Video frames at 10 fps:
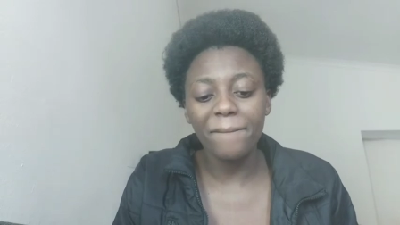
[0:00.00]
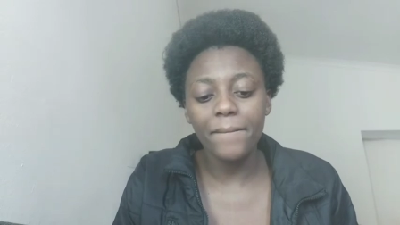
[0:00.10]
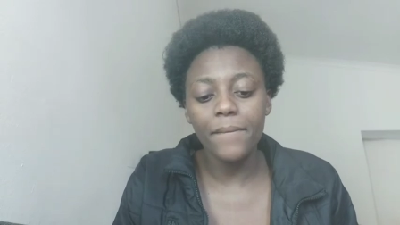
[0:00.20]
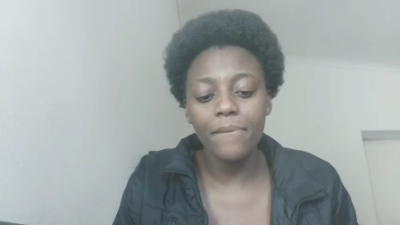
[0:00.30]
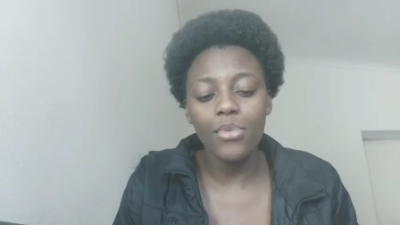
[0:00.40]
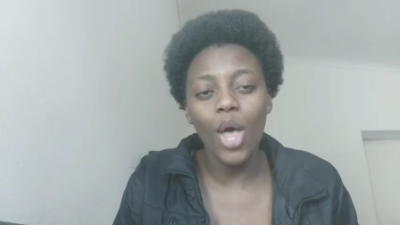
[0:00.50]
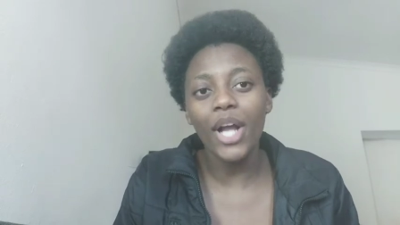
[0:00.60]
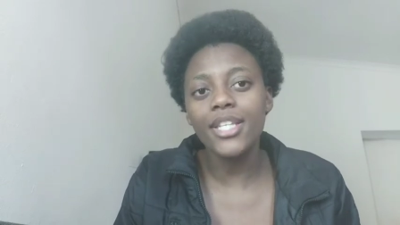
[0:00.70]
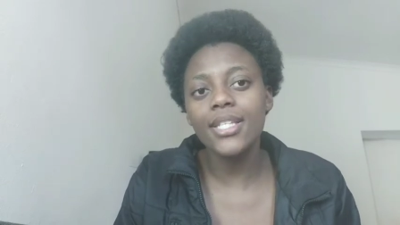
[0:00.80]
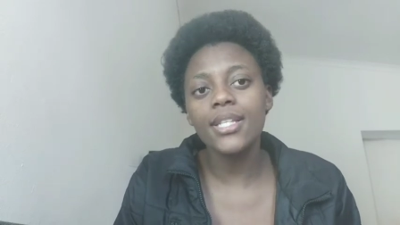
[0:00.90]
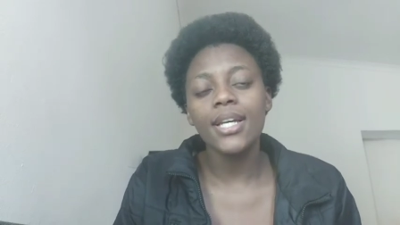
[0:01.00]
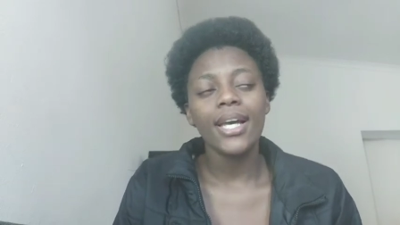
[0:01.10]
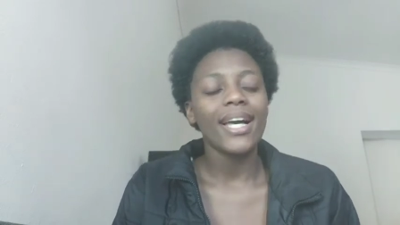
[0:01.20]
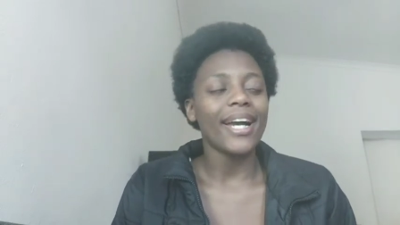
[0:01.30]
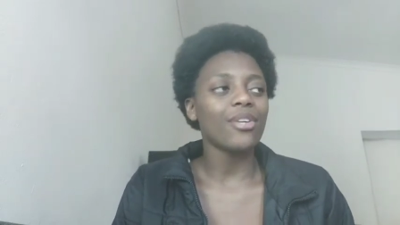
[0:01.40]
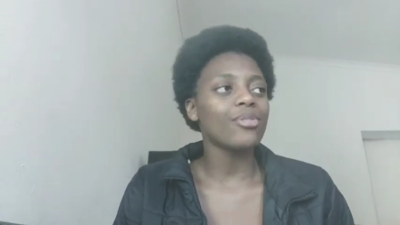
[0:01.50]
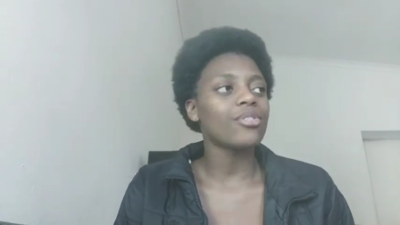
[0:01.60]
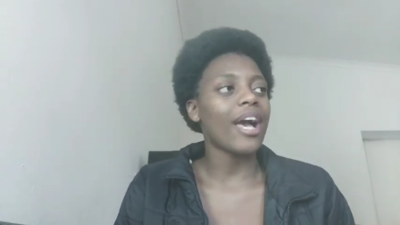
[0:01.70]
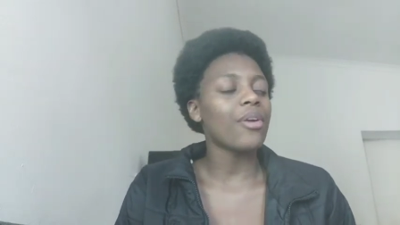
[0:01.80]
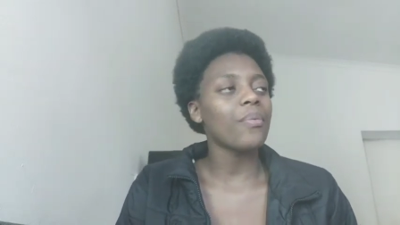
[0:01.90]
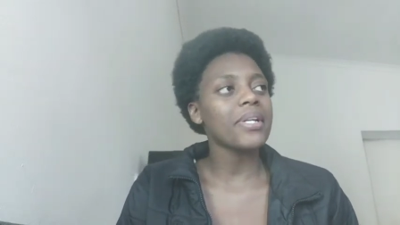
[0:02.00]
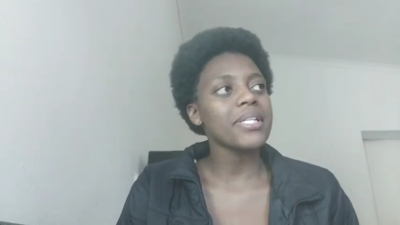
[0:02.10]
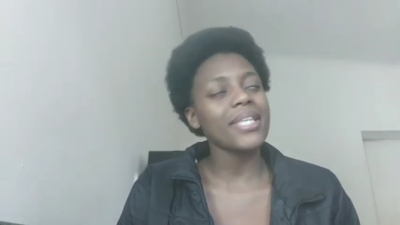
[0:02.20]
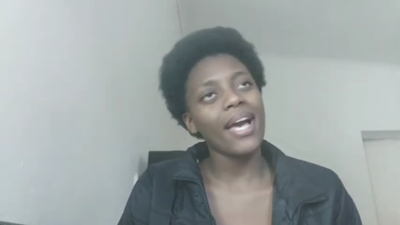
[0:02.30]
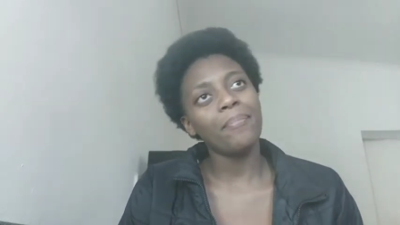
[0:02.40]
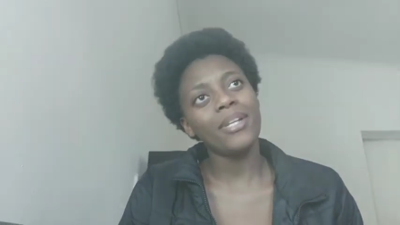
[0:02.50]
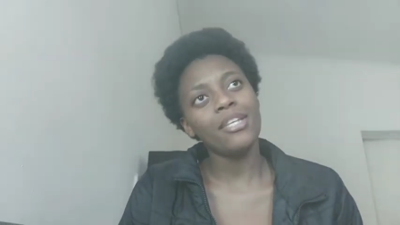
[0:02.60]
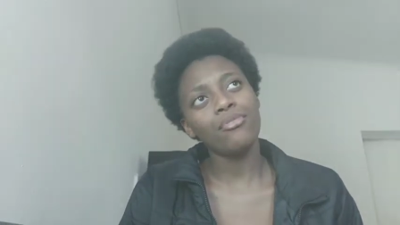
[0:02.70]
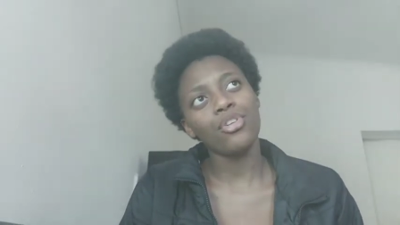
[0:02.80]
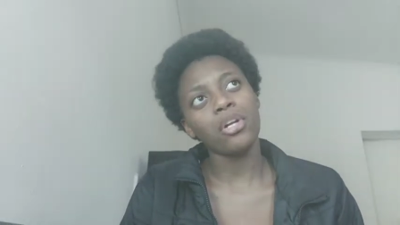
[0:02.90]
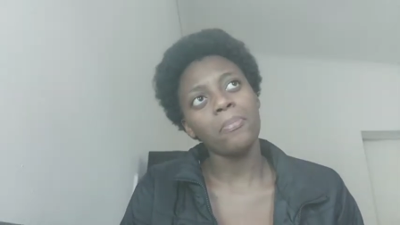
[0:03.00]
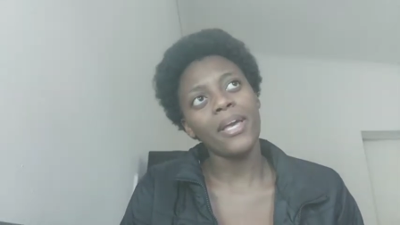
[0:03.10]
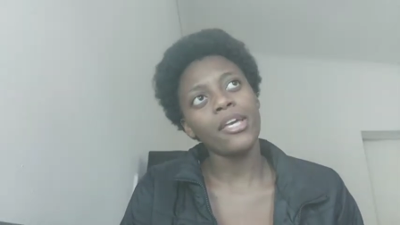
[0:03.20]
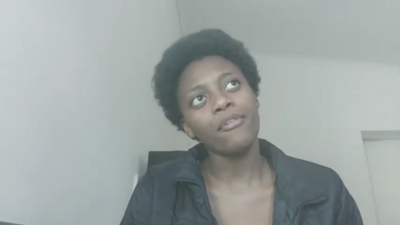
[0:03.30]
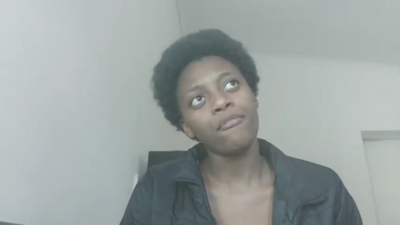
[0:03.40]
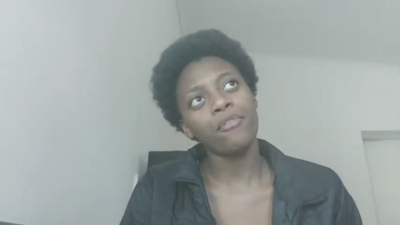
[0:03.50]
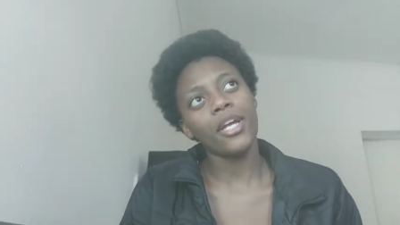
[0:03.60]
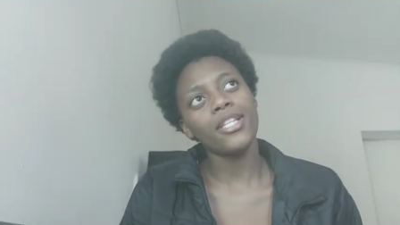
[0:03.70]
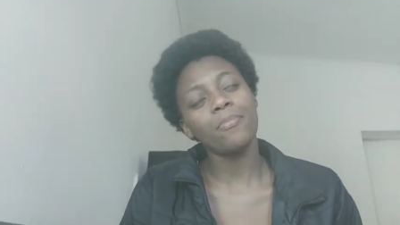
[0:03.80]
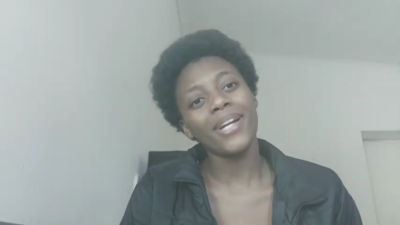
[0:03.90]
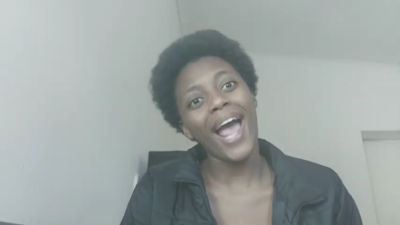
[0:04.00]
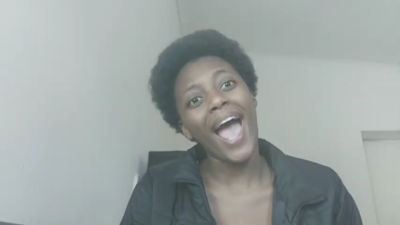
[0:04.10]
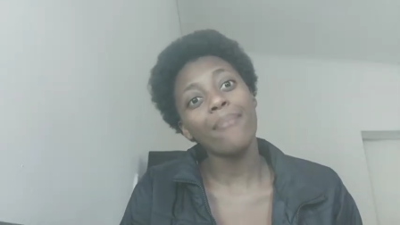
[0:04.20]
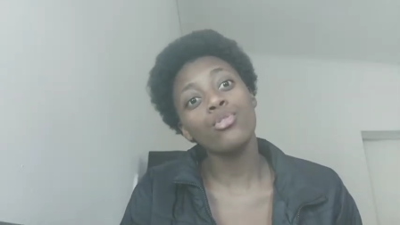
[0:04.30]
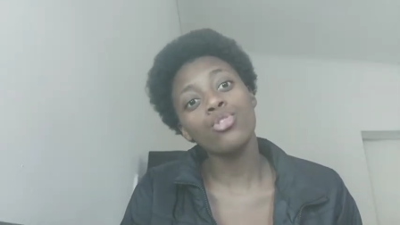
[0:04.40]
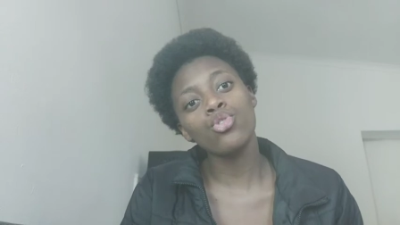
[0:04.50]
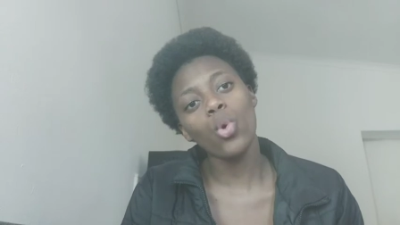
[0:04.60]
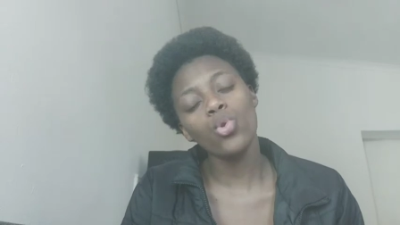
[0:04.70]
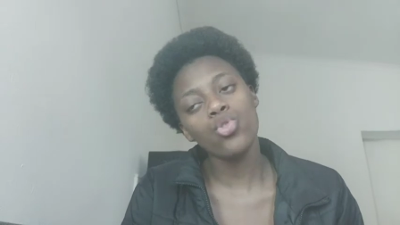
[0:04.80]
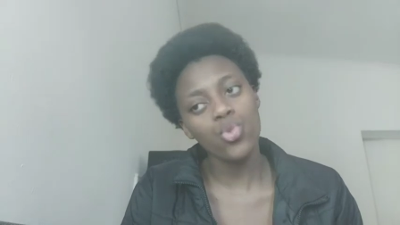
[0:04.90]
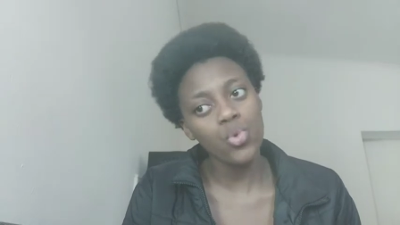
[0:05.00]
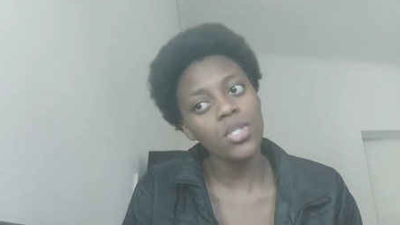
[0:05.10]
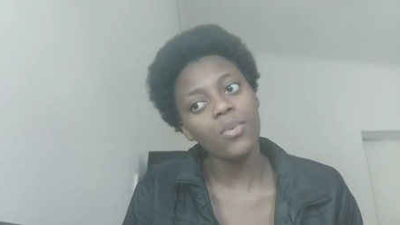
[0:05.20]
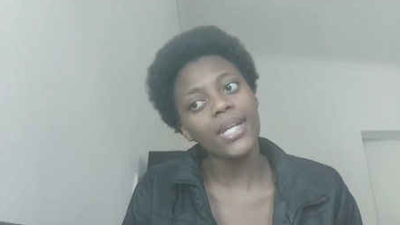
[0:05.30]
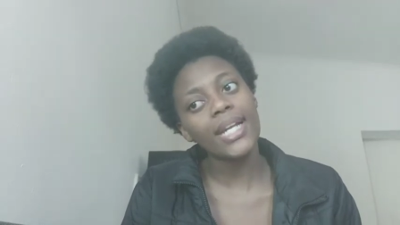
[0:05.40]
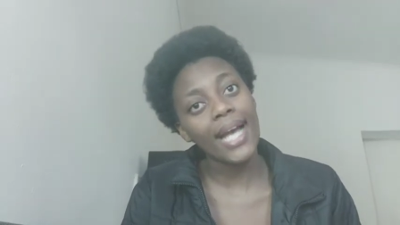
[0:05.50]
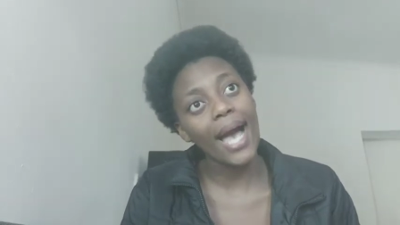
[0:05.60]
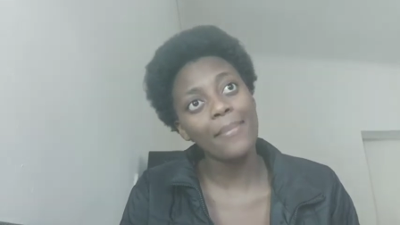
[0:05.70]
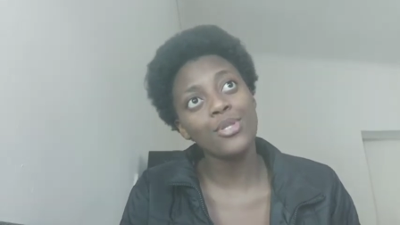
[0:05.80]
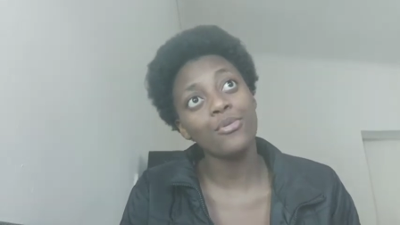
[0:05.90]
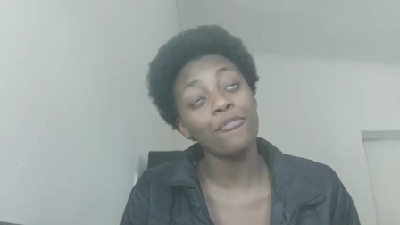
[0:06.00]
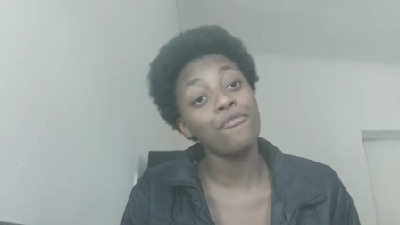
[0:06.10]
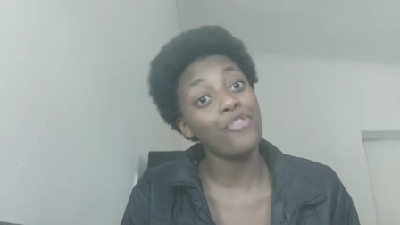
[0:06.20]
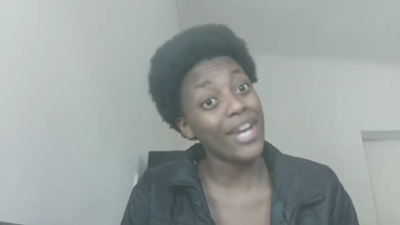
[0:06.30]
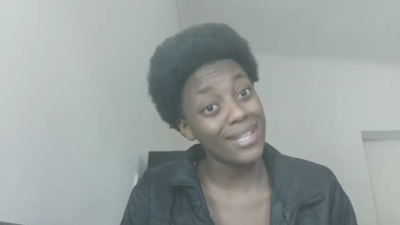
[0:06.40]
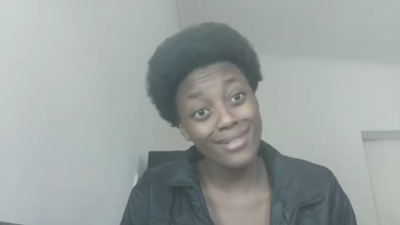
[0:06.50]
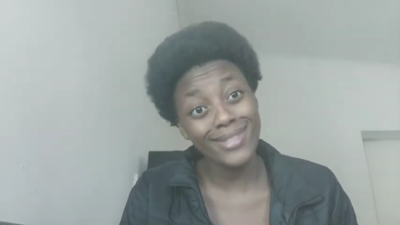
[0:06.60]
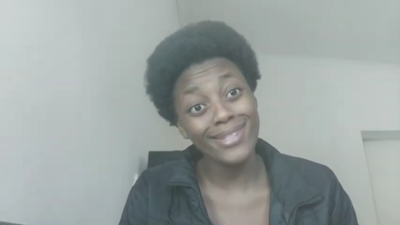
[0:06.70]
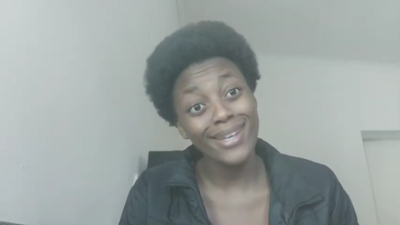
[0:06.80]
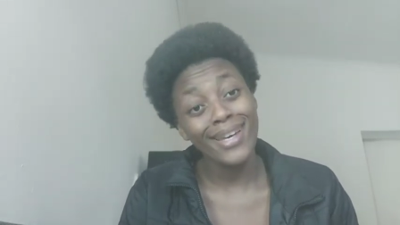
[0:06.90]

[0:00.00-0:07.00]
not, I don't want to say I believe in not making friends, but I'm so choosy when it comes to friends.